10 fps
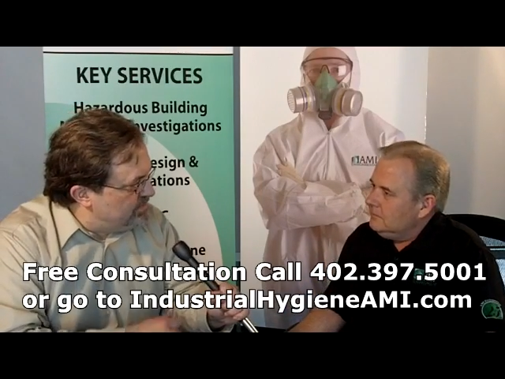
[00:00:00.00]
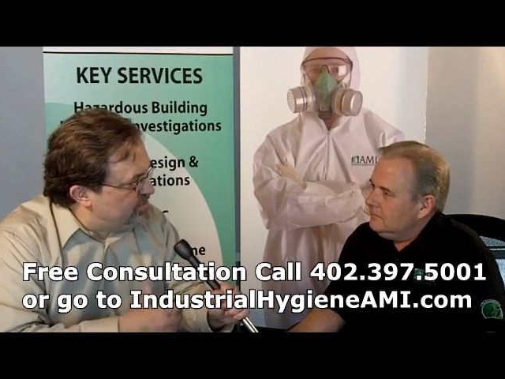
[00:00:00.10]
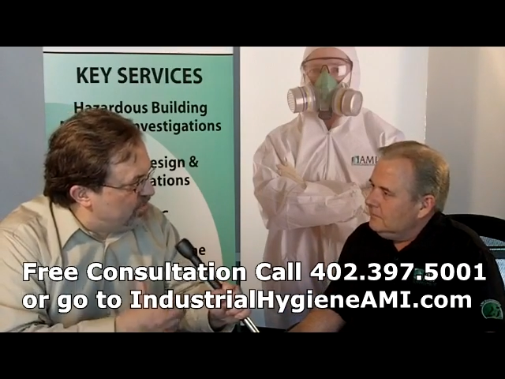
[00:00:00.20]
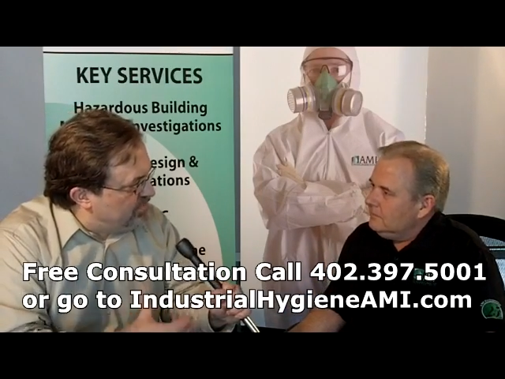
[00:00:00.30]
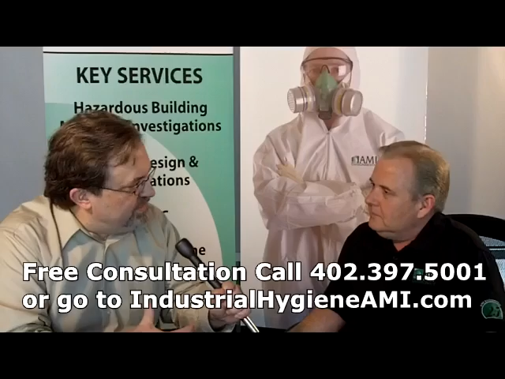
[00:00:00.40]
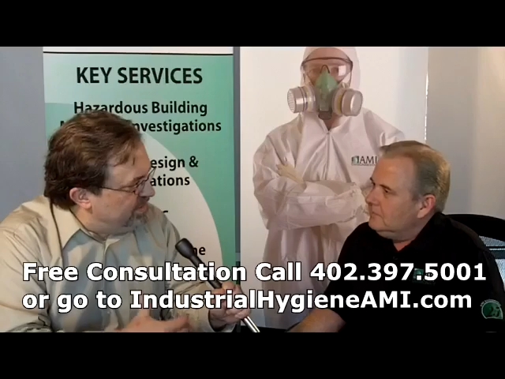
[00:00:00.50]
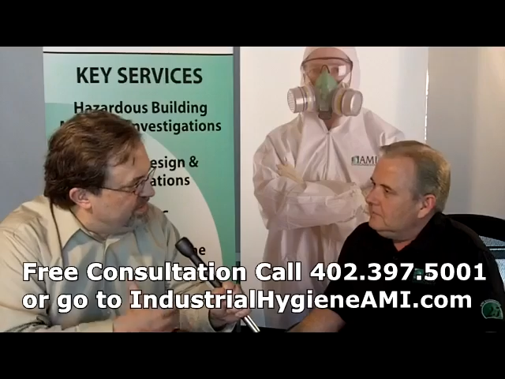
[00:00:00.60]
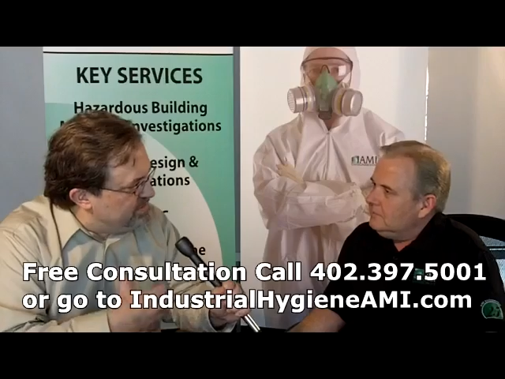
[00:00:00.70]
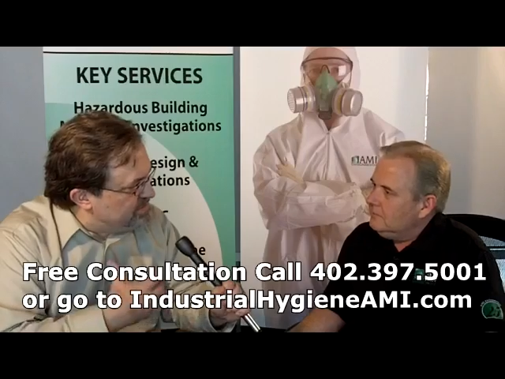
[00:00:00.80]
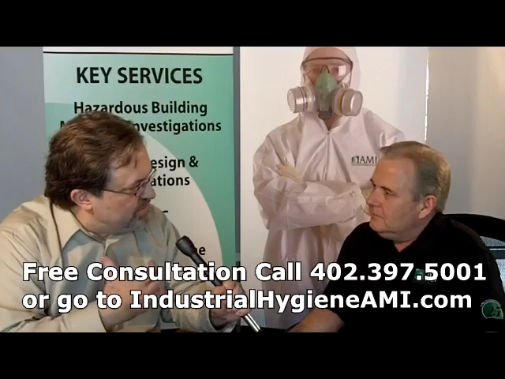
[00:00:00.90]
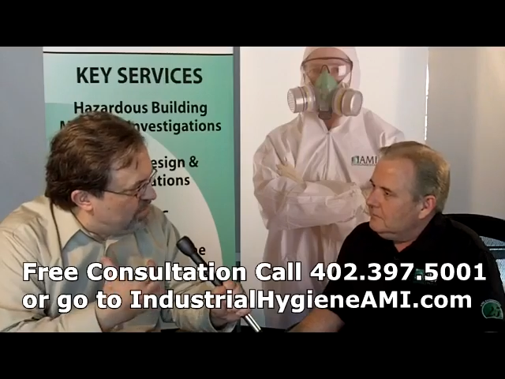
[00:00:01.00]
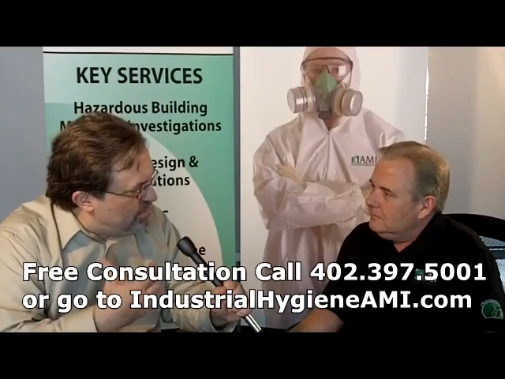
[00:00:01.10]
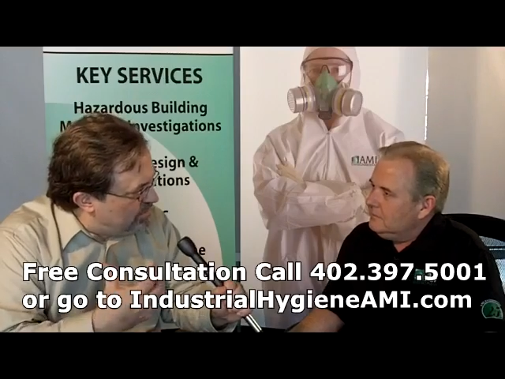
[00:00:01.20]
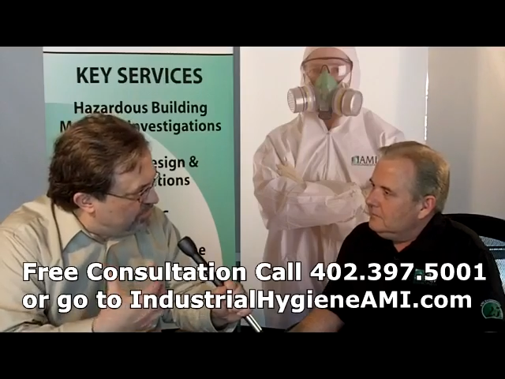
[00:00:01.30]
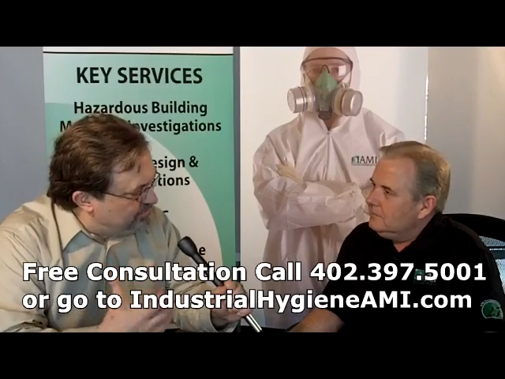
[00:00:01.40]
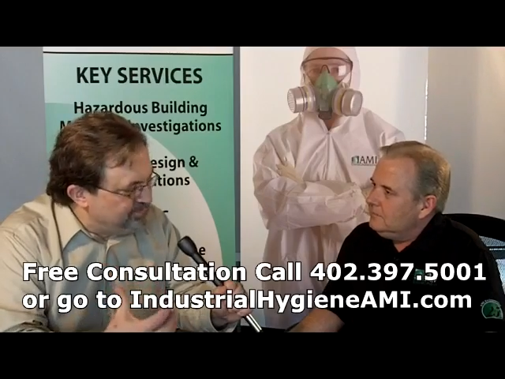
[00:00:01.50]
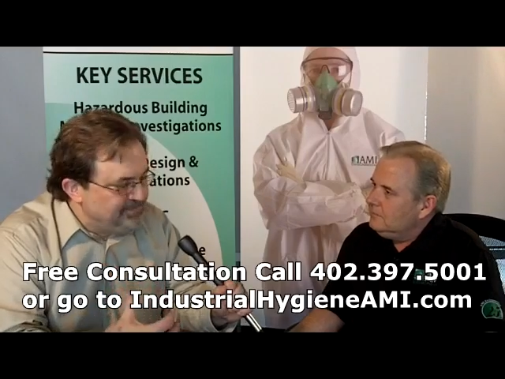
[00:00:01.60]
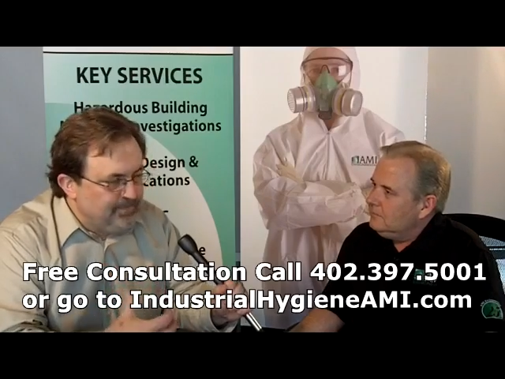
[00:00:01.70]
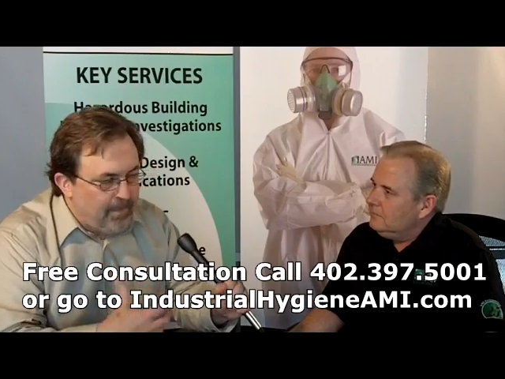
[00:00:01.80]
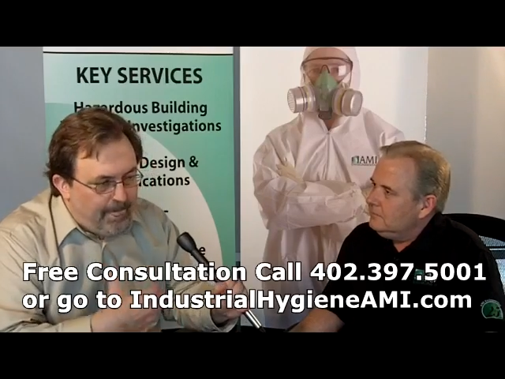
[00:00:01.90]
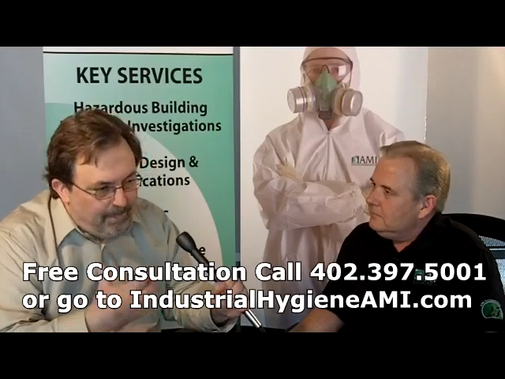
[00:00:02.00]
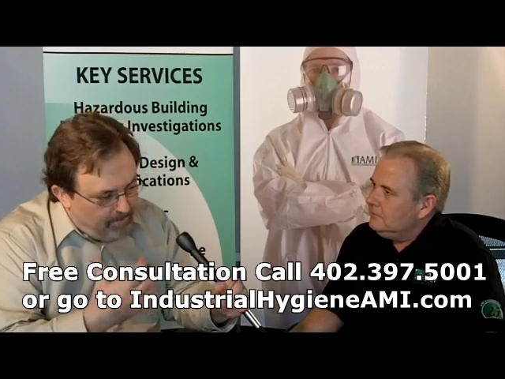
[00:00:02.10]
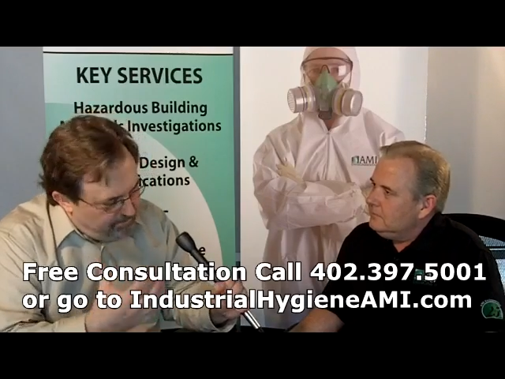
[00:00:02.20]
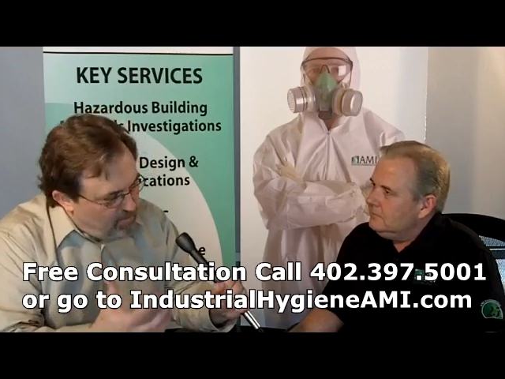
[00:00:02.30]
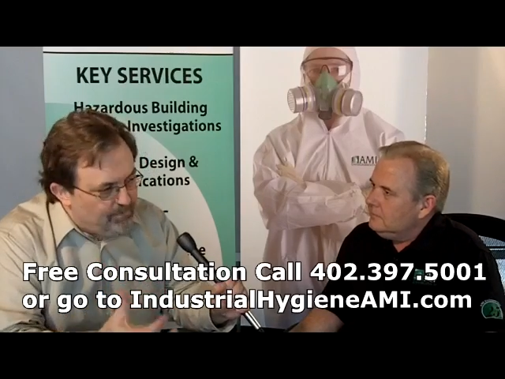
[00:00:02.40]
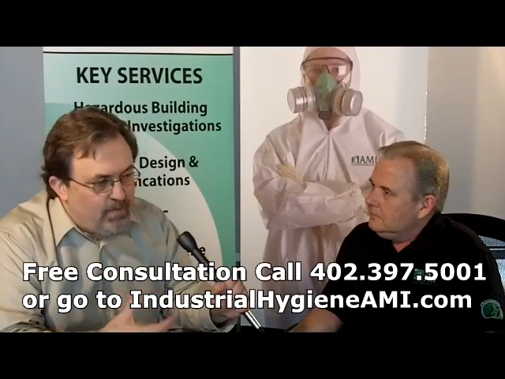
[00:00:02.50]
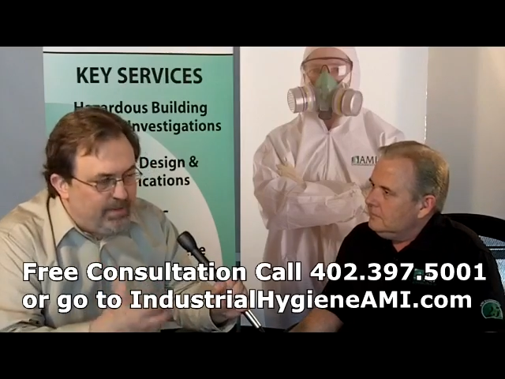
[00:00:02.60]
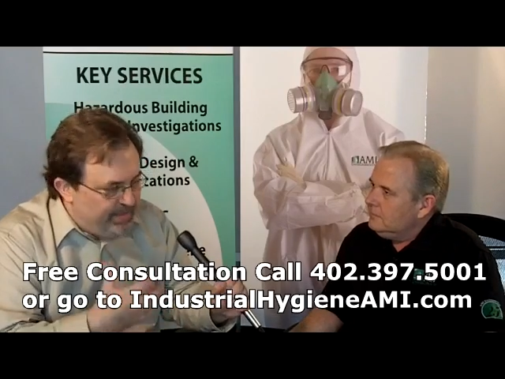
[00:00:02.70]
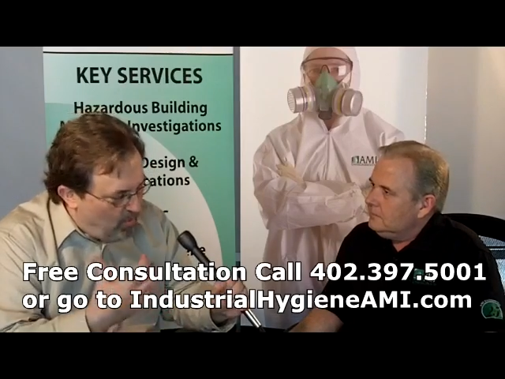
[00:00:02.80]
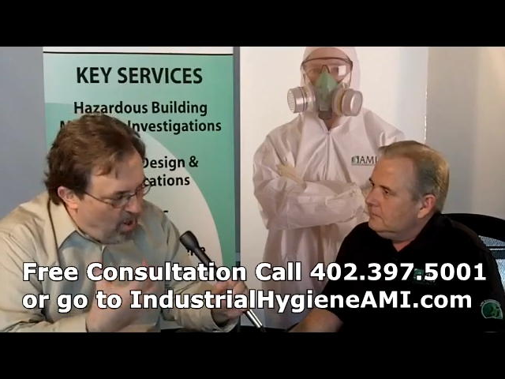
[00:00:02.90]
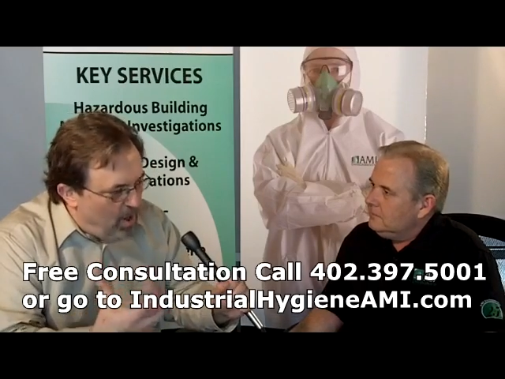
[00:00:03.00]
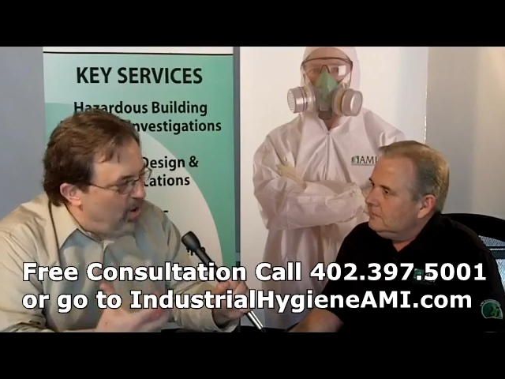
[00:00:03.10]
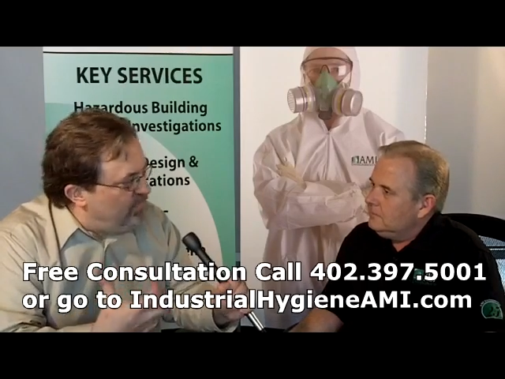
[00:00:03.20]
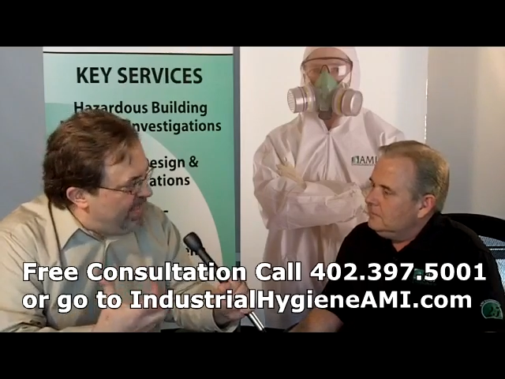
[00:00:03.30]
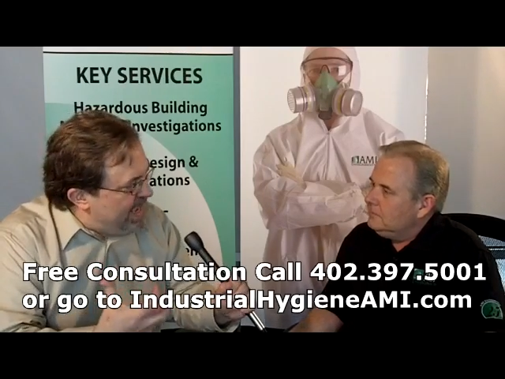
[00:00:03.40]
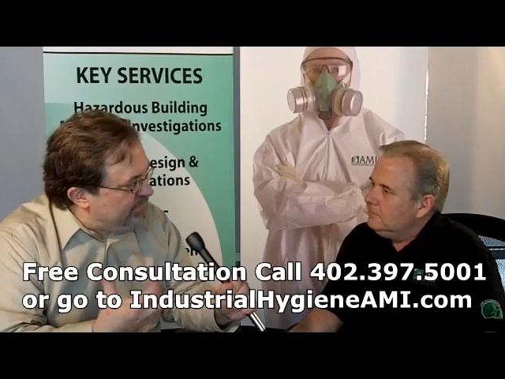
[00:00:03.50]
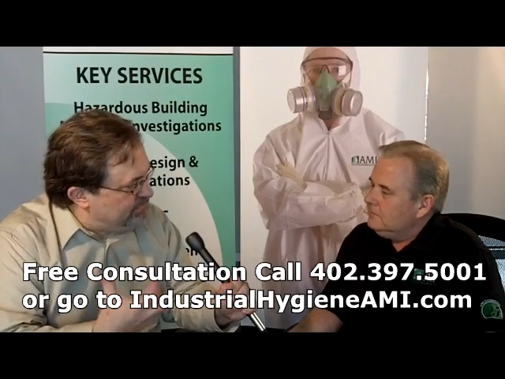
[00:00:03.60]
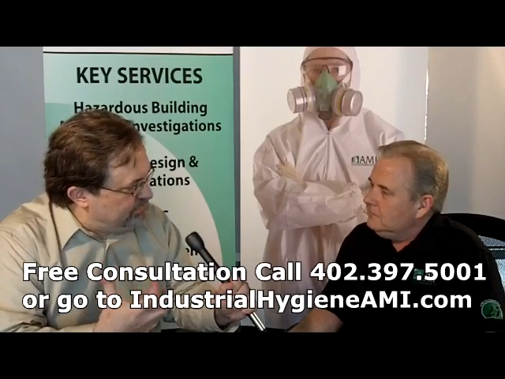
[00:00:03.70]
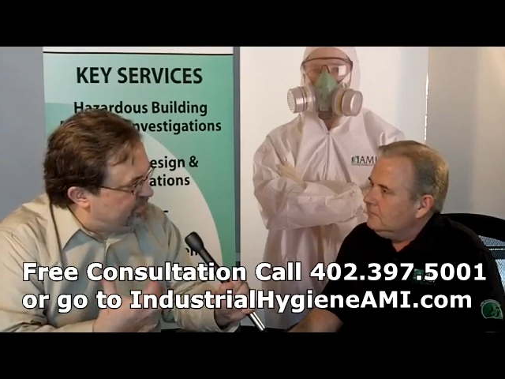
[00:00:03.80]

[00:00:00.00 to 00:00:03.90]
Speaker 1: are surveys. There are you know all that